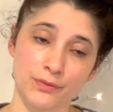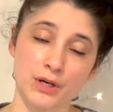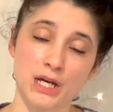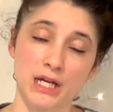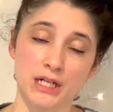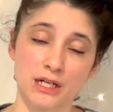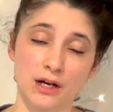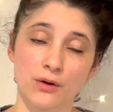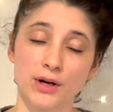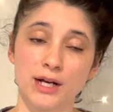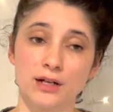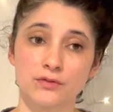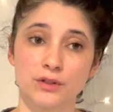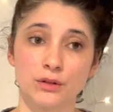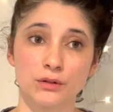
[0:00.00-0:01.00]
And now I
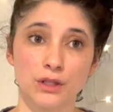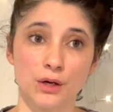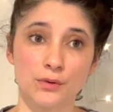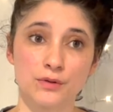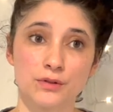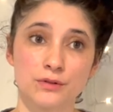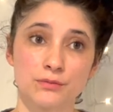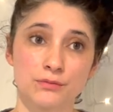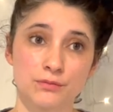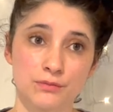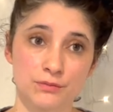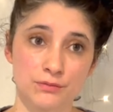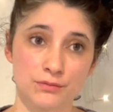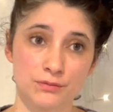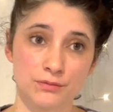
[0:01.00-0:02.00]
have no clothes.
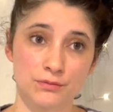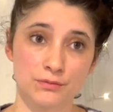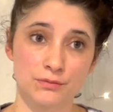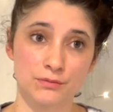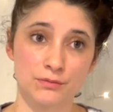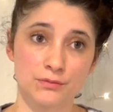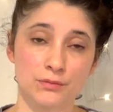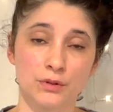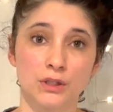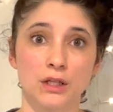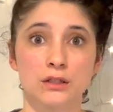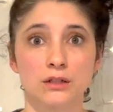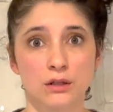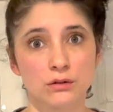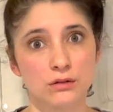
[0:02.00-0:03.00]
Well,
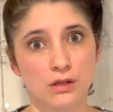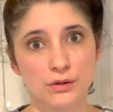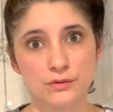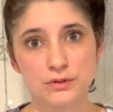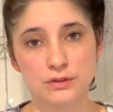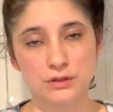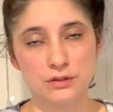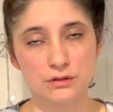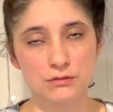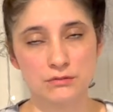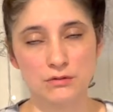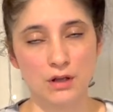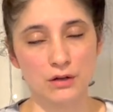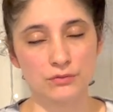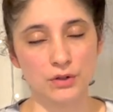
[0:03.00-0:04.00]
not no clothes, just
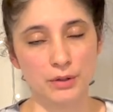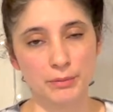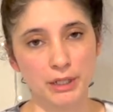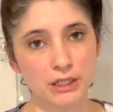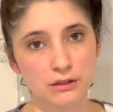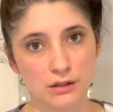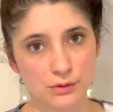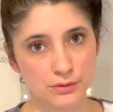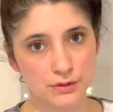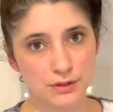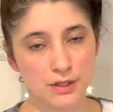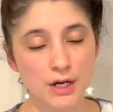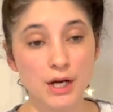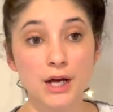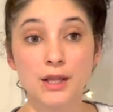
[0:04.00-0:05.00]
not very many clothes.
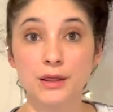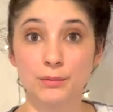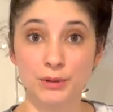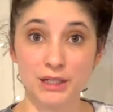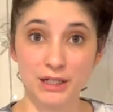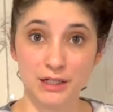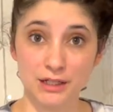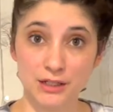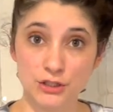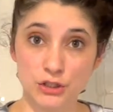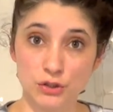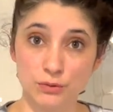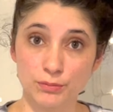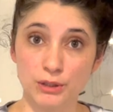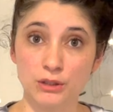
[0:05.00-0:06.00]
The plan is
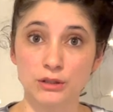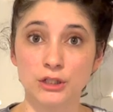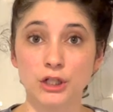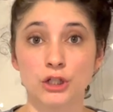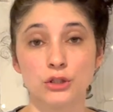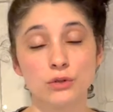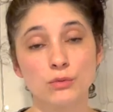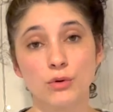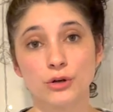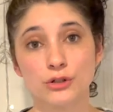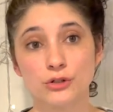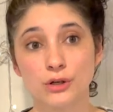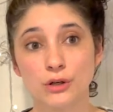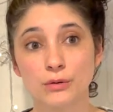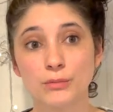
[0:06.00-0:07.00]
to build a new
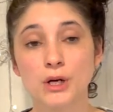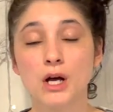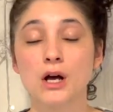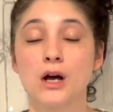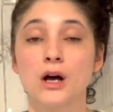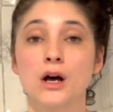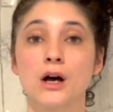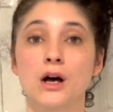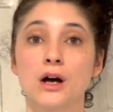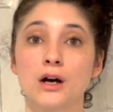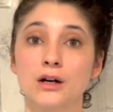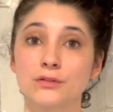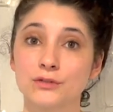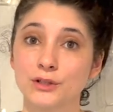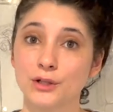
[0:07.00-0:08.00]
wardrobe
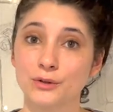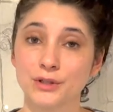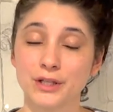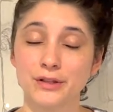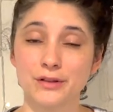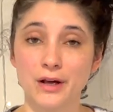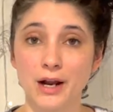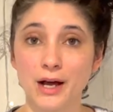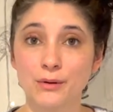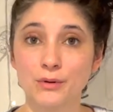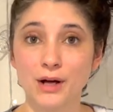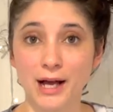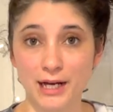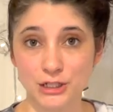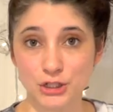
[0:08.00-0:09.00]
of clothing that I
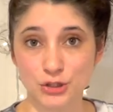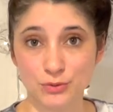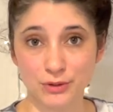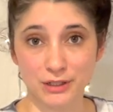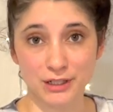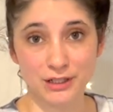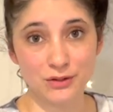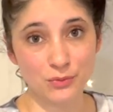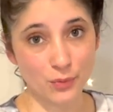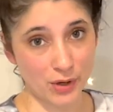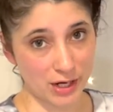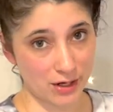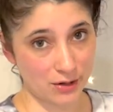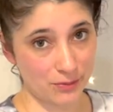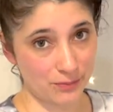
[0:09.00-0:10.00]
will actually
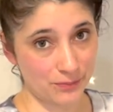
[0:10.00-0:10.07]
wear.